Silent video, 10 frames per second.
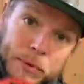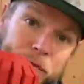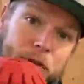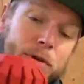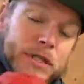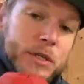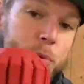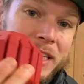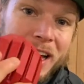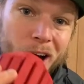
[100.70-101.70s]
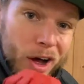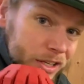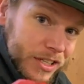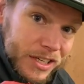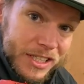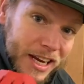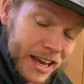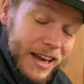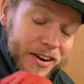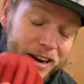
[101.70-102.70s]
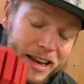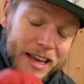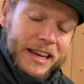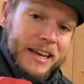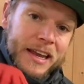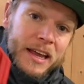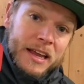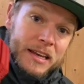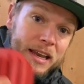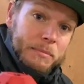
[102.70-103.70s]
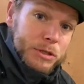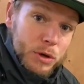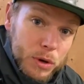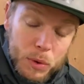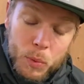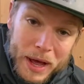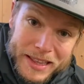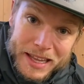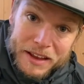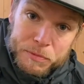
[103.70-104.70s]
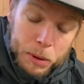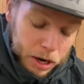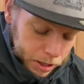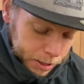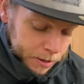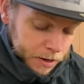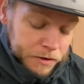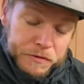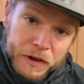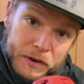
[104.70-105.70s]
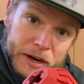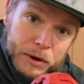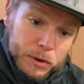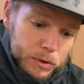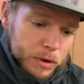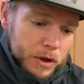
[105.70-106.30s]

we've used this with the otters here in Namskullen Wildlife Park. Very cool,